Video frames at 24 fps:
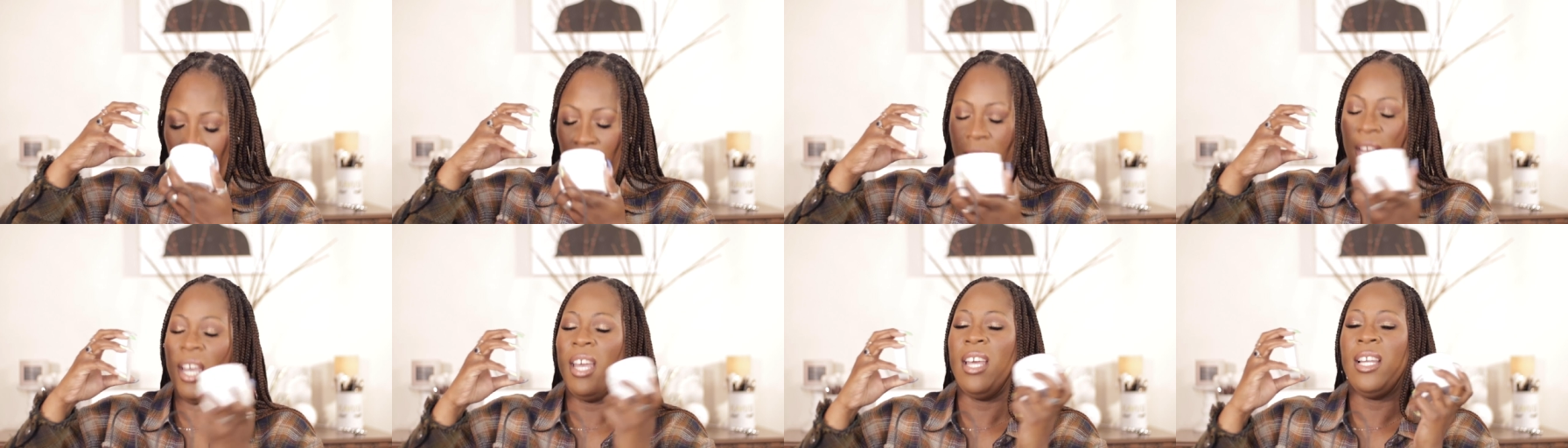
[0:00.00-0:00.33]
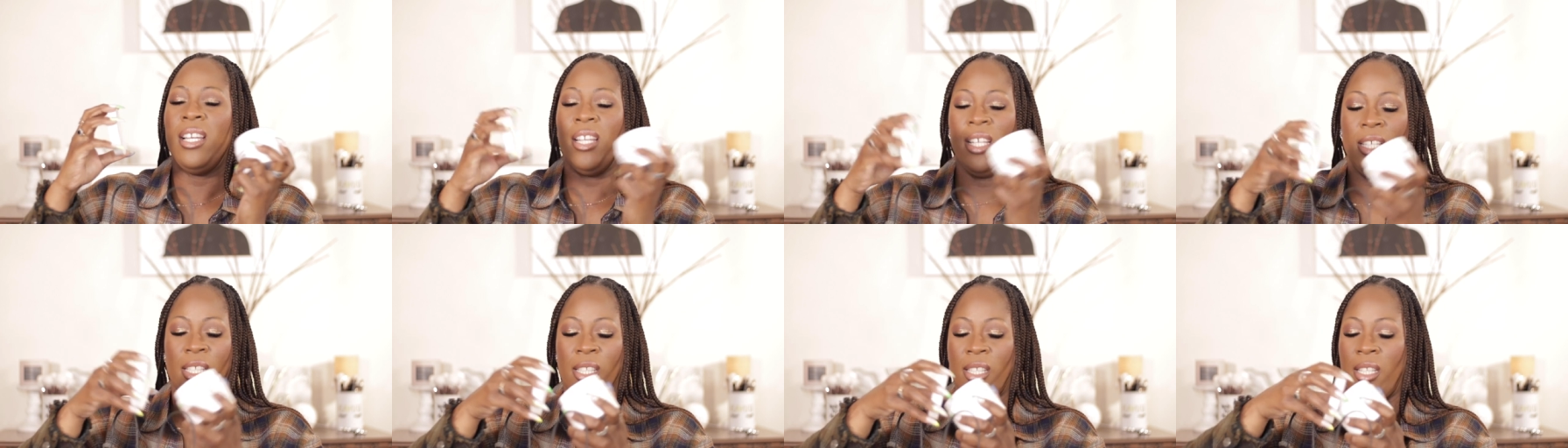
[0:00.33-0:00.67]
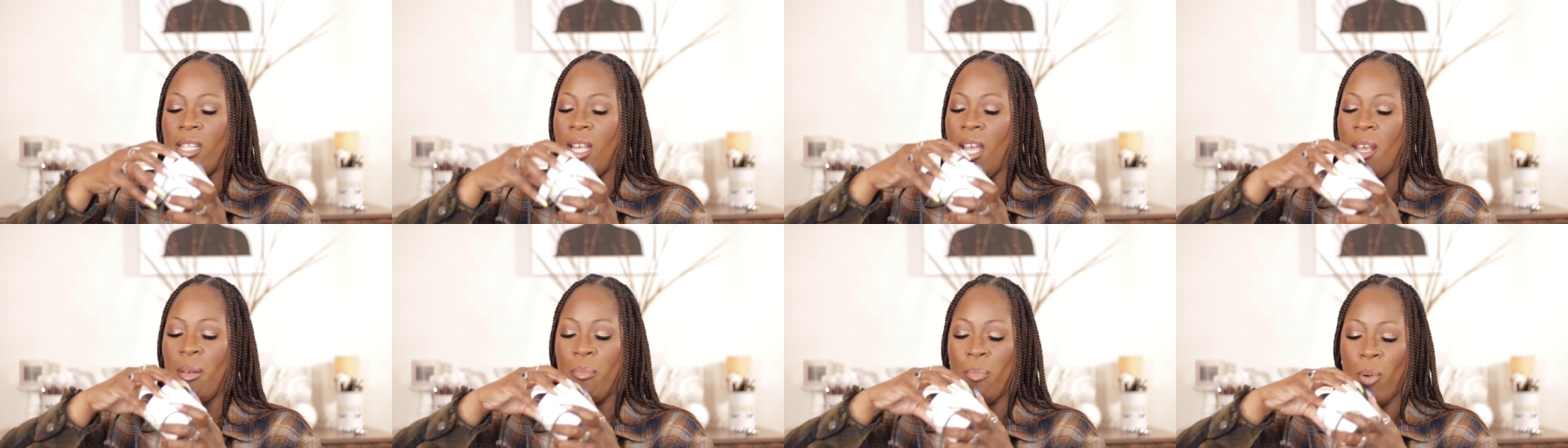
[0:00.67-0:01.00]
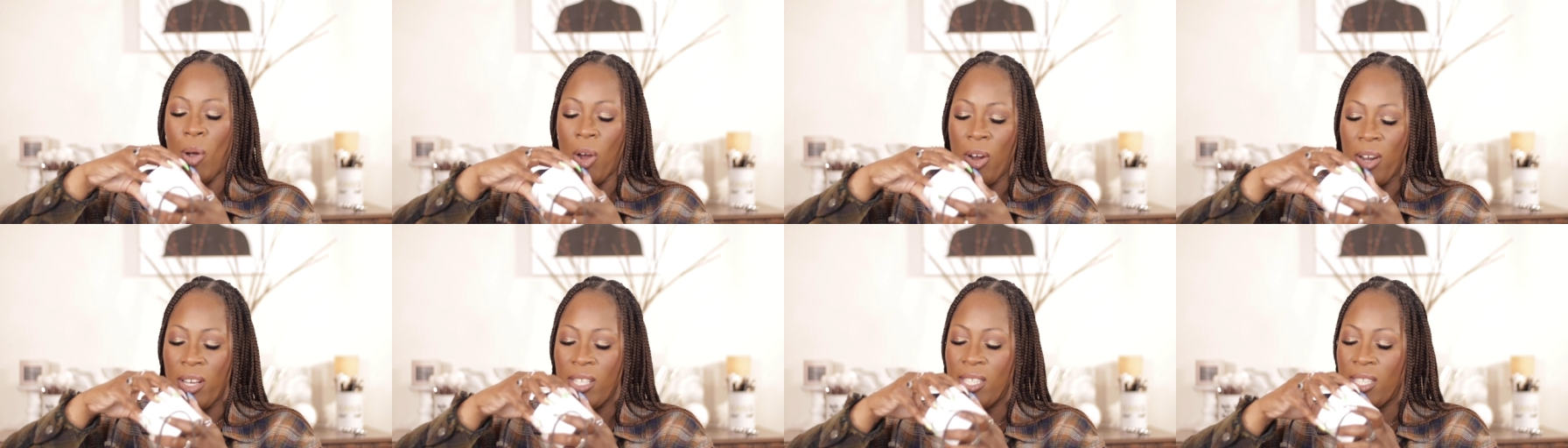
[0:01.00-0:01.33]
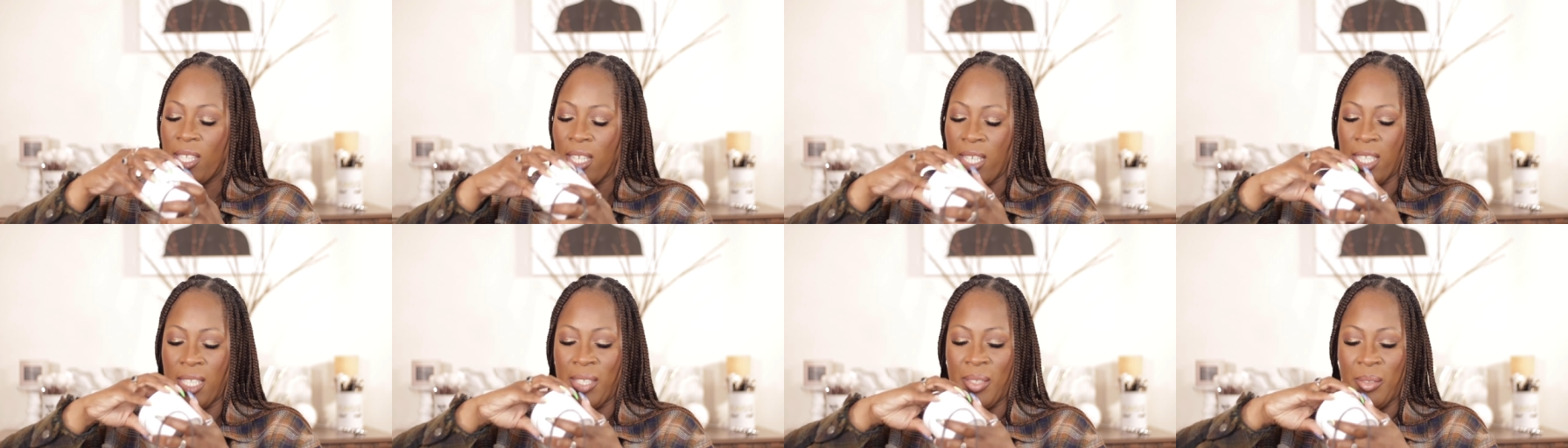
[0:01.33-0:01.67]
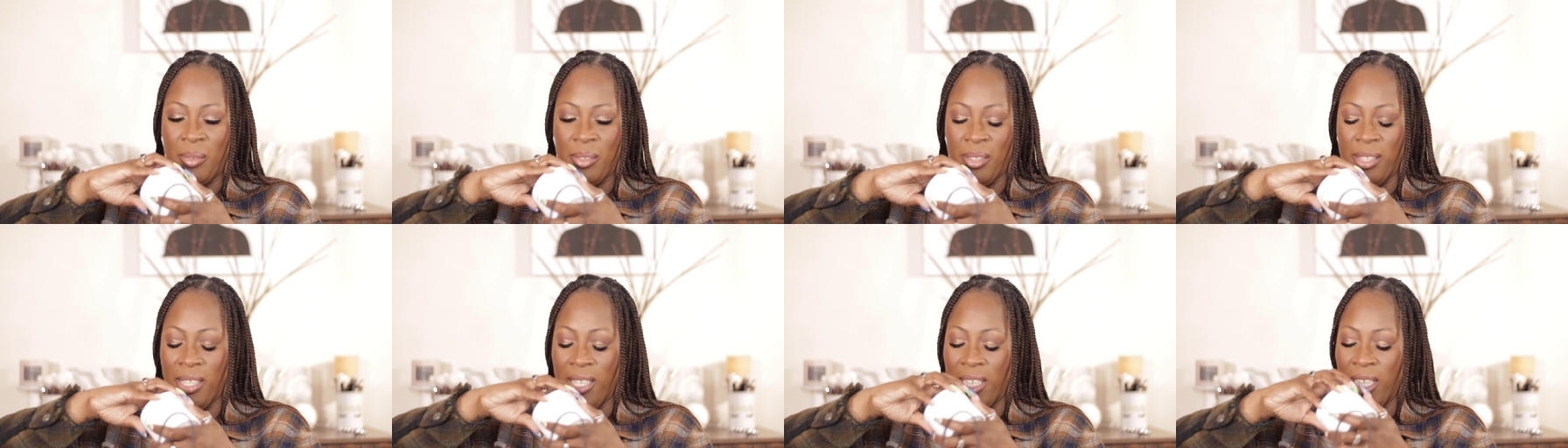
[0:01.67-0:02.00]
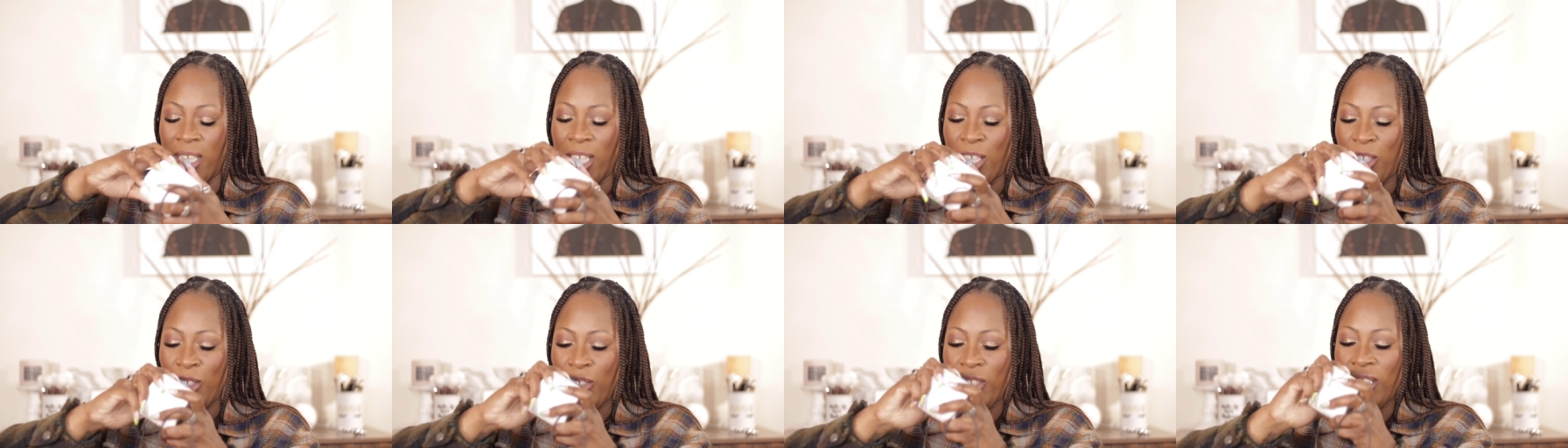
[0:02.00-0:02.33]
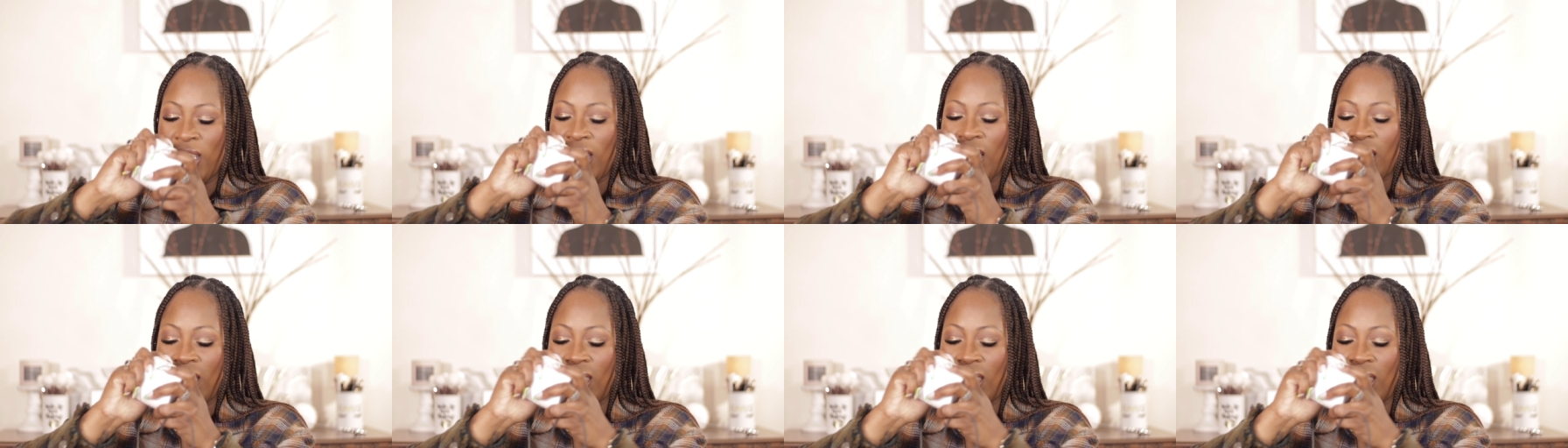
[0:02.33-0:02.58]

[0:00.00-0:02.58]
And St. Bart's is literally